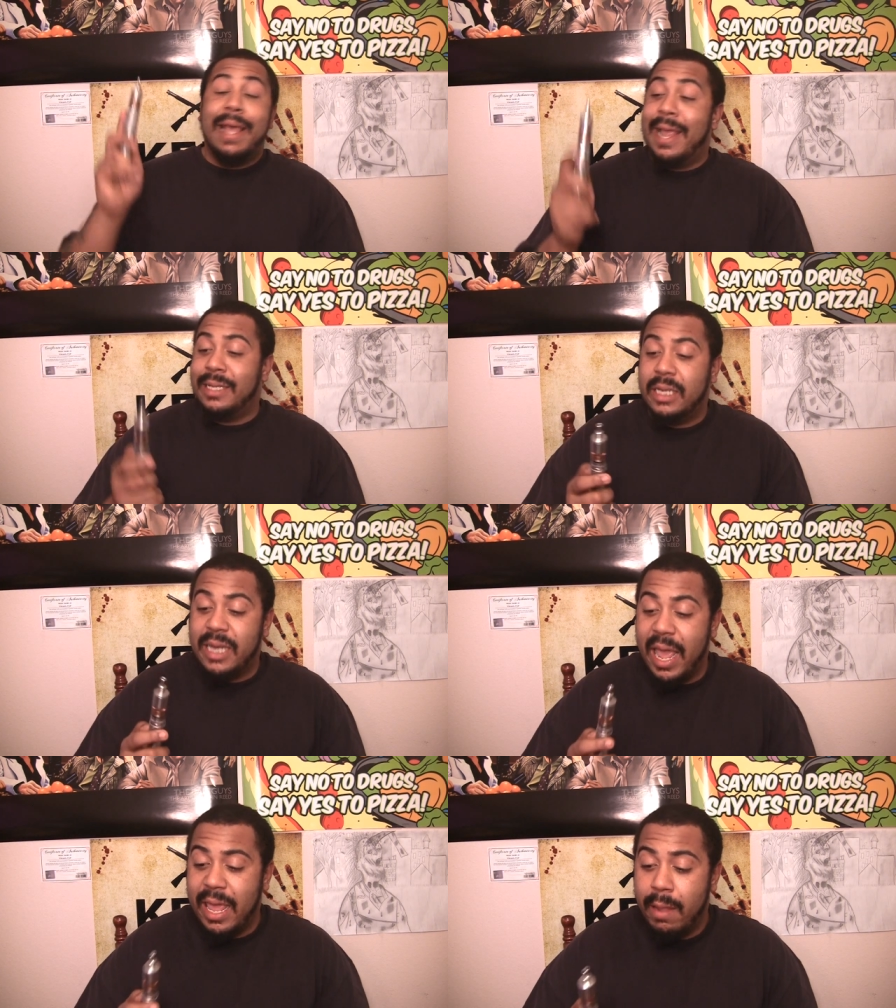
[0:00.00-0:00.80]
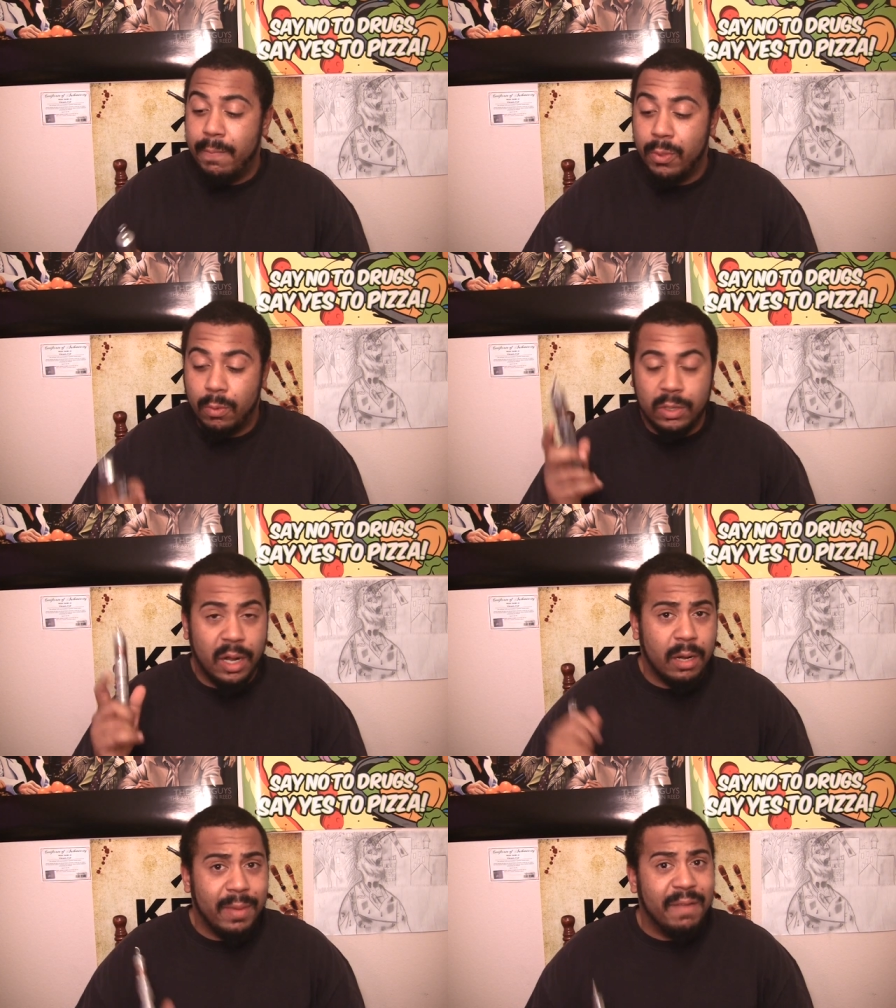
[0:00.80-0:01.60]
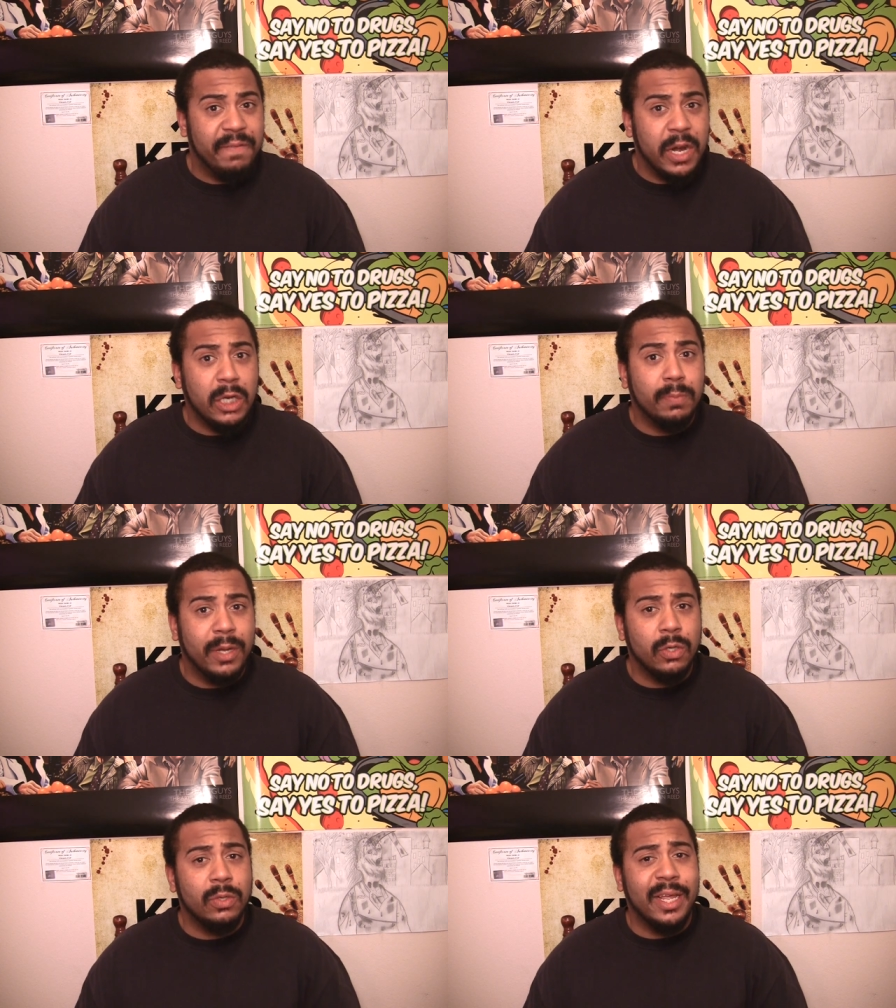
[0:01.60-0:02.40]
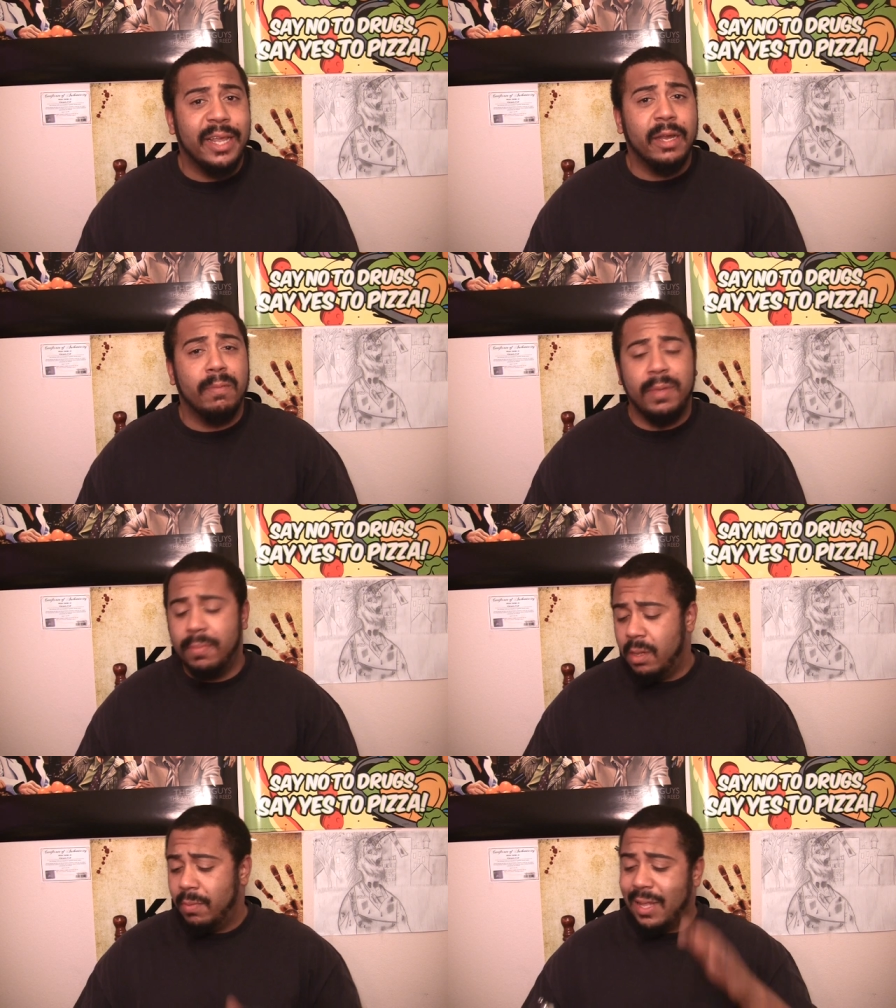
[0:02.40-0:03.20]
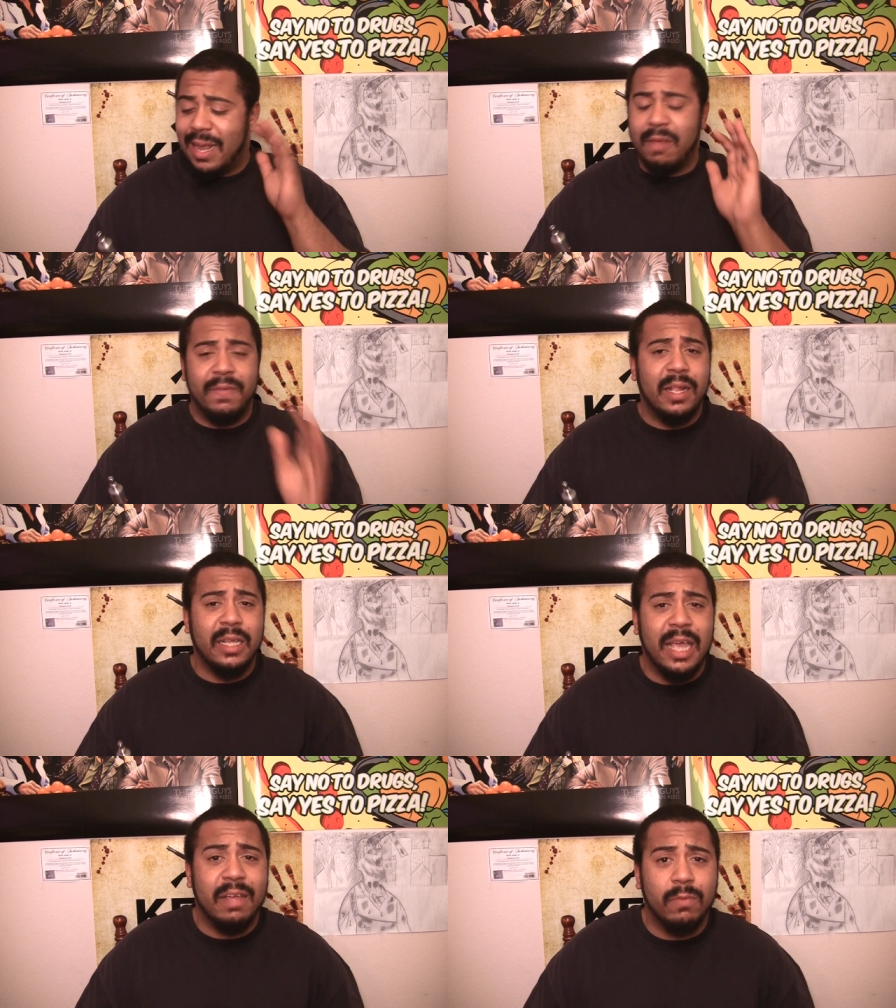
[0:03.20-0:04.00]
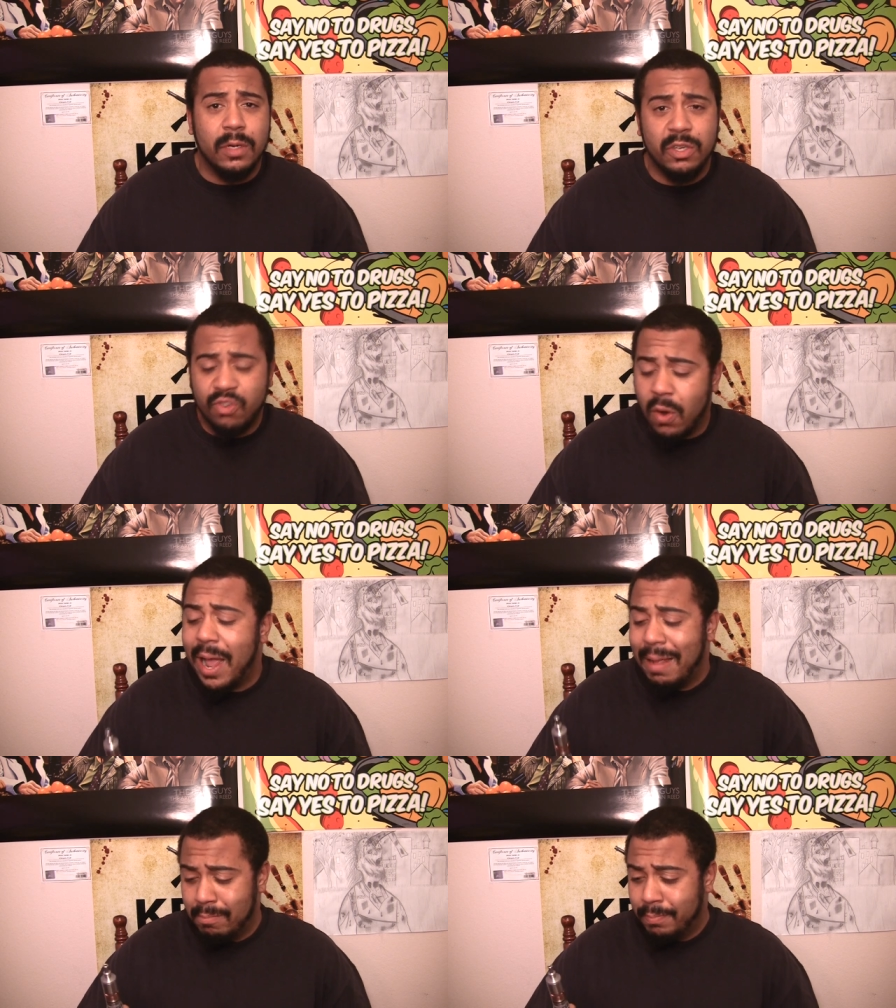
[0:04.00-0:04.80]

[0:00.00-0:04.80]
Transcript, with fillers: And today, we're talking about a very special tank here. People, I'm glad I finally gave one a try.